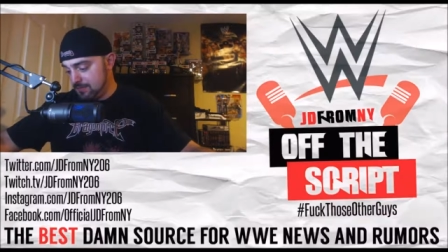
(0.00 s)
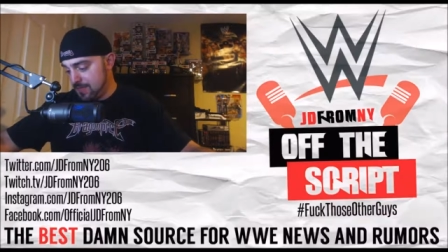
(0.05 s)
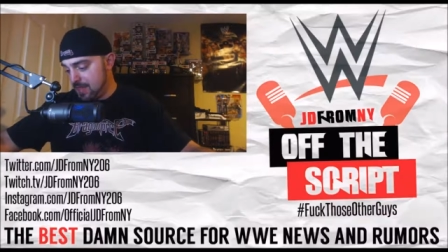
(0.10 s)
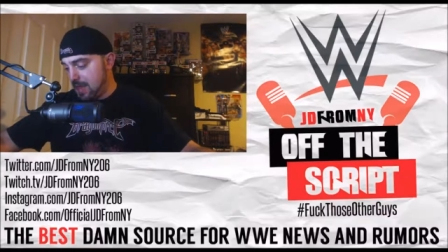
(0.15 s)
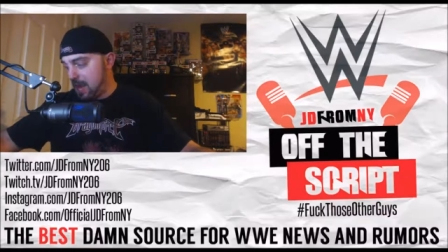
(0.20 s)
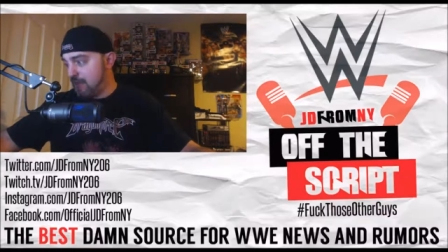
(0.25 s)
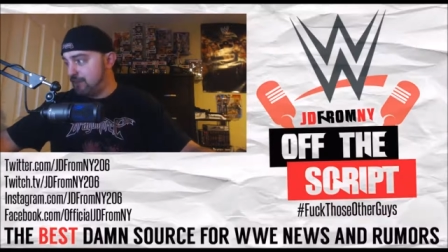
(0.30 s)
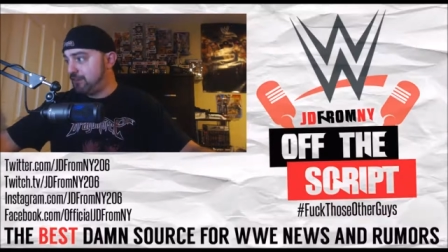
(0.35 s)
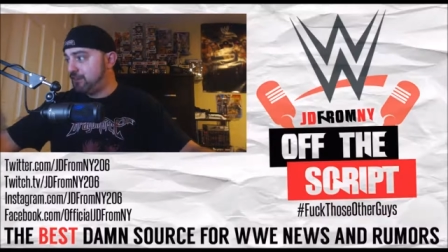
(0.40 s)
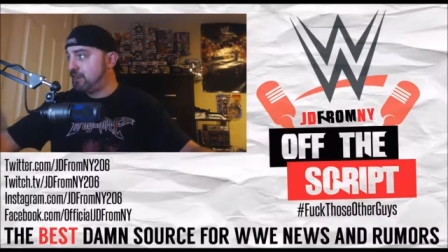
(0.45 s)

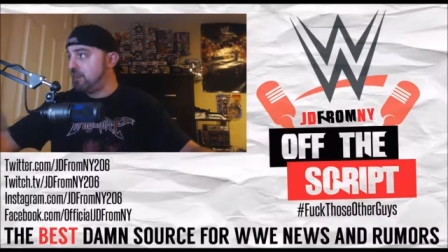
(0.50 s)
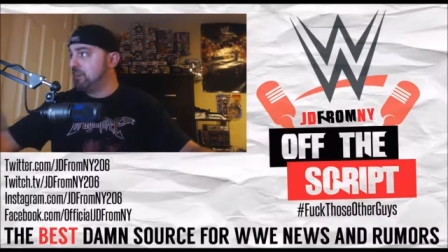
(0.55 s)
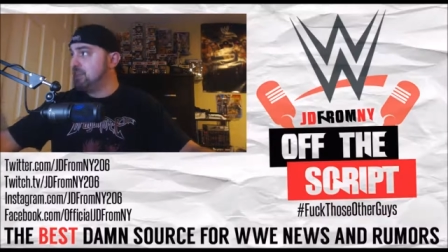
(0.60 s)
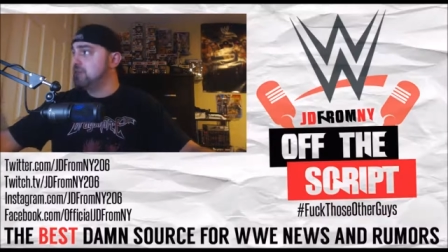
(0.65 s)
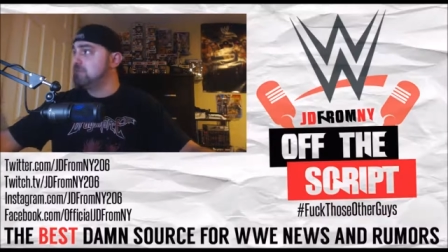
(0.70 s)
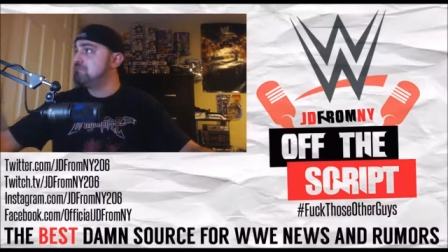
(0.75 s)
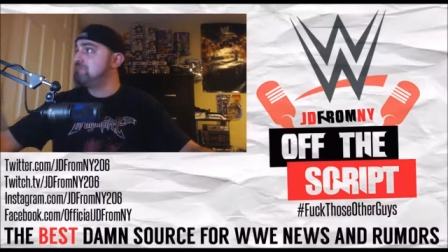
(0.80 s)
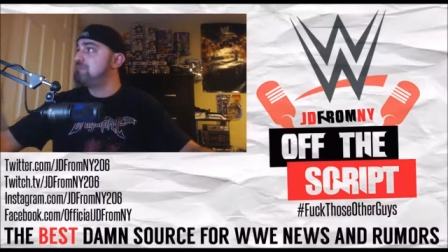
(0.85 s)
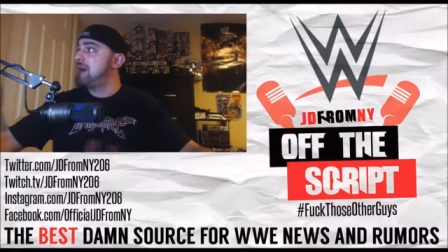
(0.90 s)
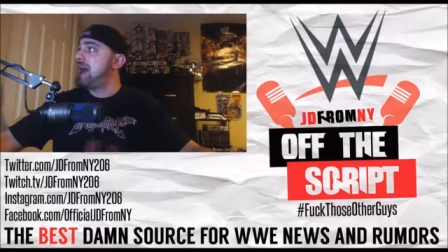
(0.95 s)
And I feel
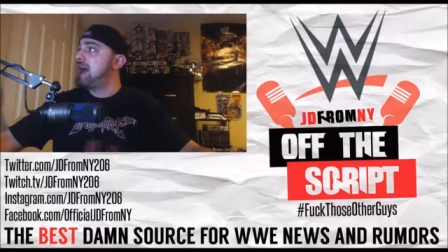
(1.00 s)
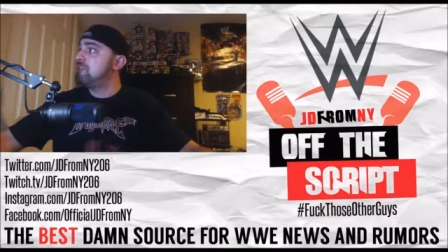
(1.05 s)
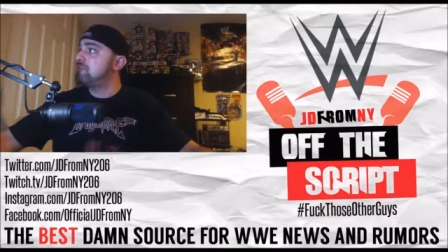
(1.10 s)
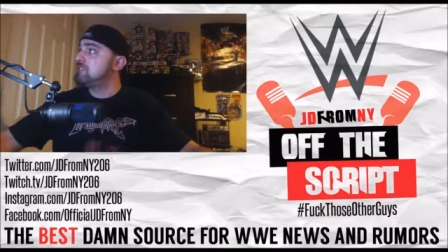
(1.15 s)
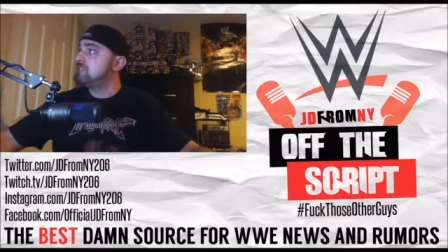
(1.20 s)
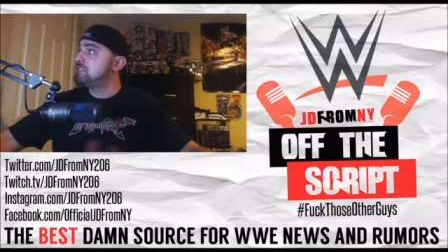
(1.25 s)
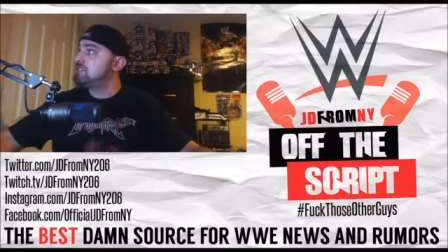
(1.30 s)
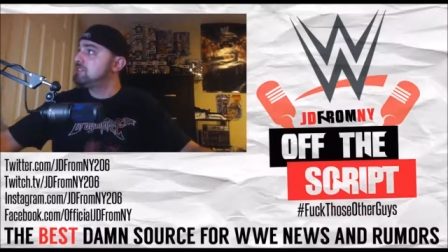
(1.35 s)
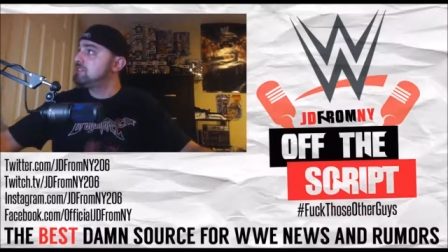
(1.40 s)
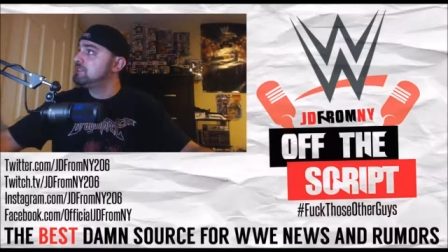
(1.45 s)

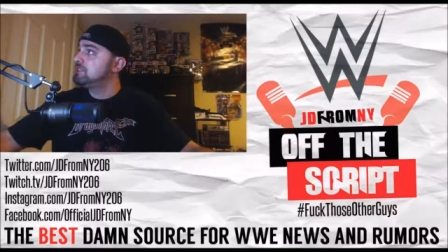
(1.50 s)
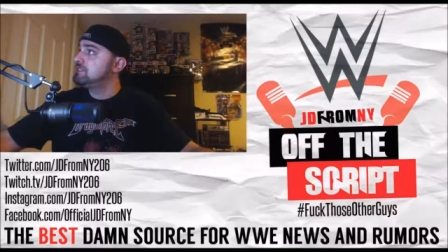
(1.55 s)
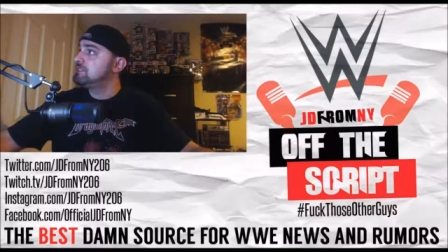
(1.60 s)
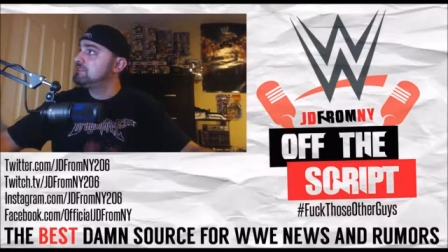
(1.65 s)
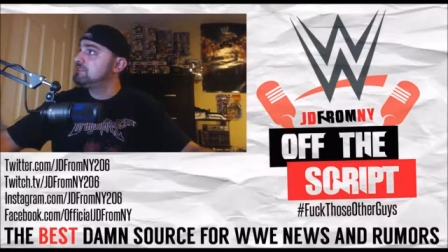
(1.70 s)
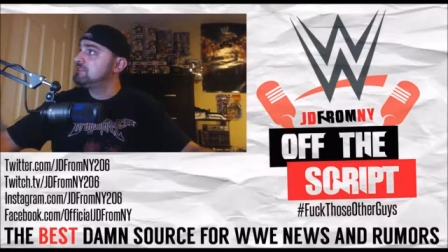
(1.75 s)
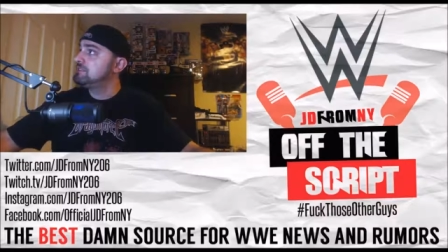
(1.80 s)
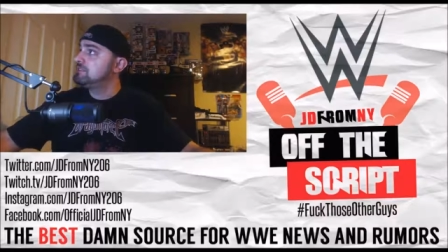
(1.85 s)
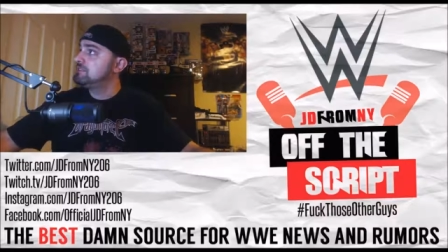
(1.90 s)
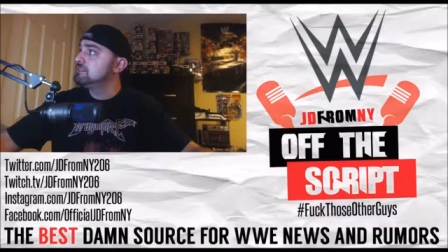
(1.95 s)
embarrassed
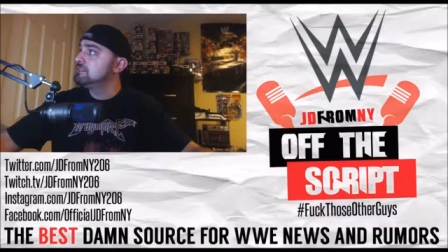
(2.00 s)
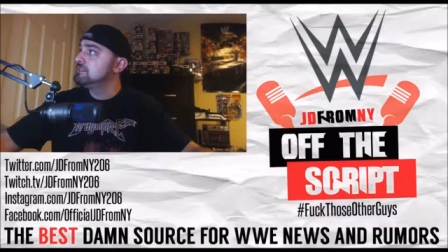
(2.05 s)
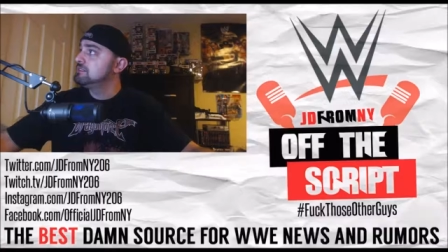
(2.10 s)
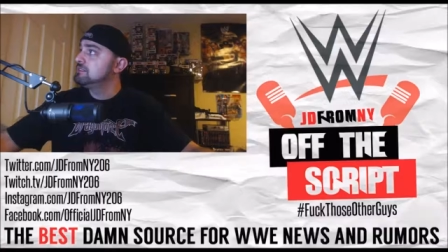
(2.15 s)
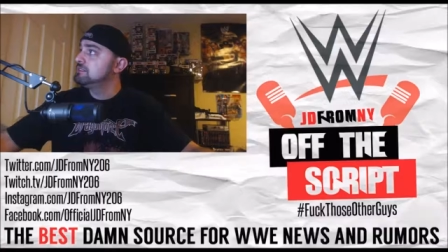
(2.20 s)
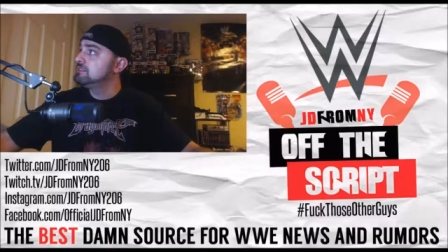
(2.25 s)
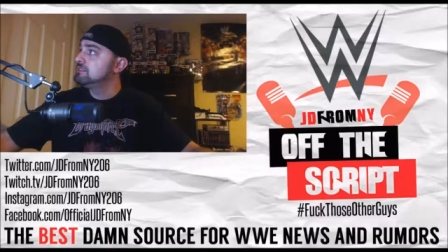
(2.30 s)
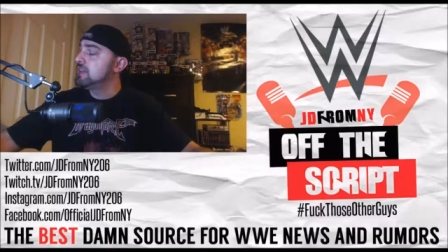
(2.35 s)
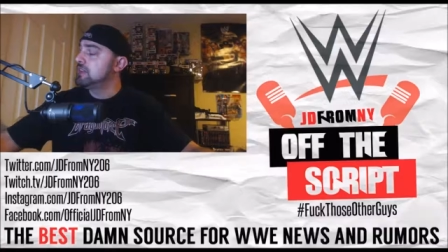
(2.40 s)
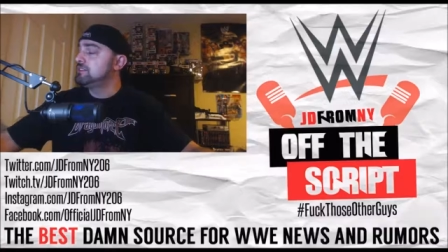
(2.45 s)

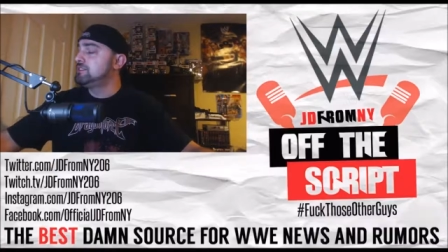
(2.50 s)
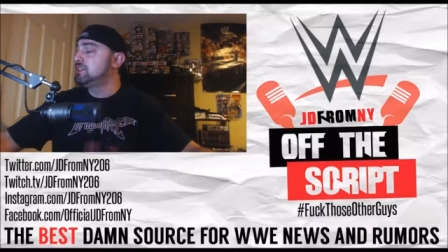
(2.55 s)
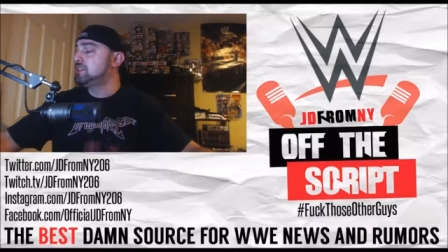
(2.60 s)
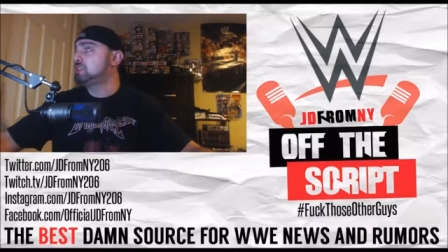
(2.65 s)
and